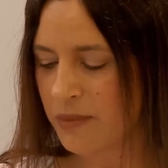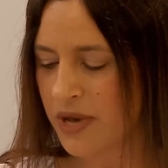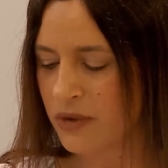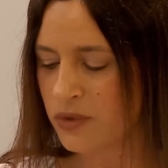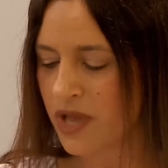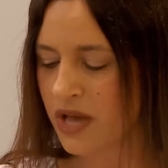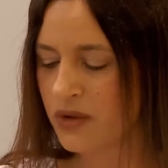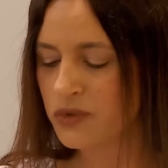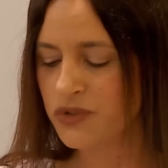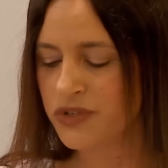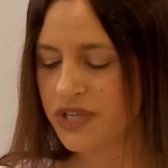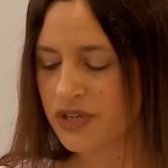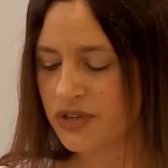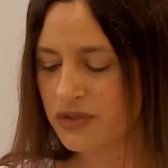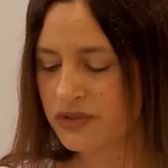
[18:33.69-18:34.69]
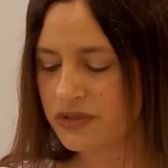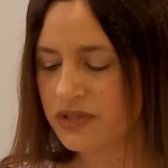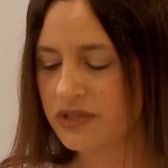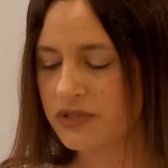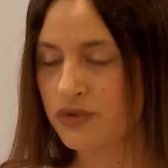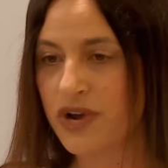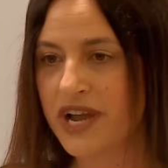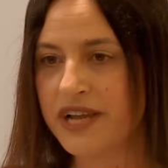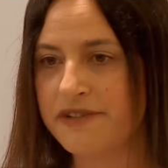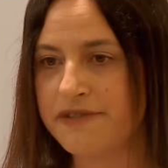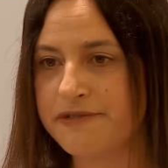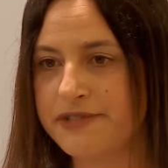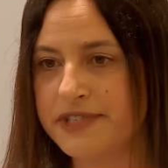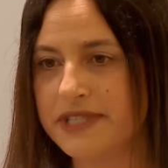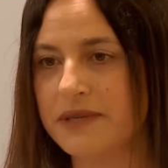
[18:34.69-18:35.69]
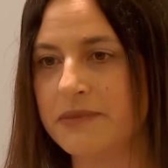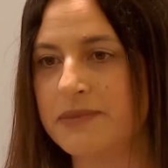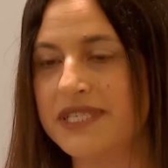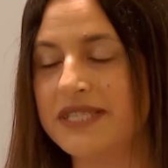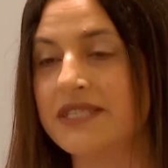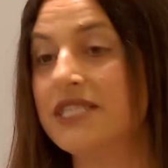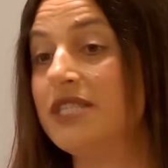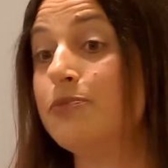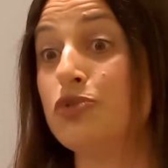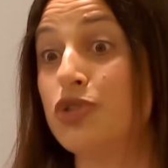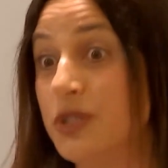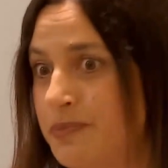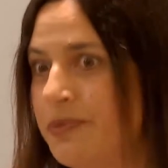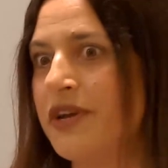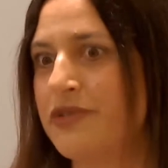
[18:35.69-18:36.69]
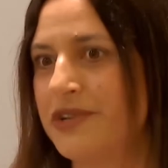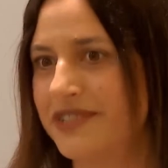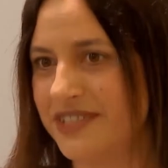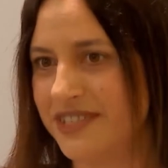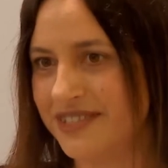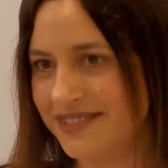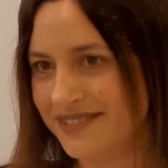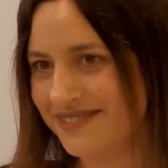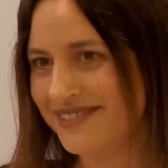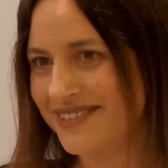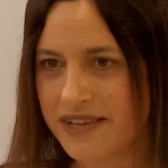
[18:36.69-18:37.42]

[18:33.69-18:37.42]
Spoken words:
about how doing good drives business prosperity?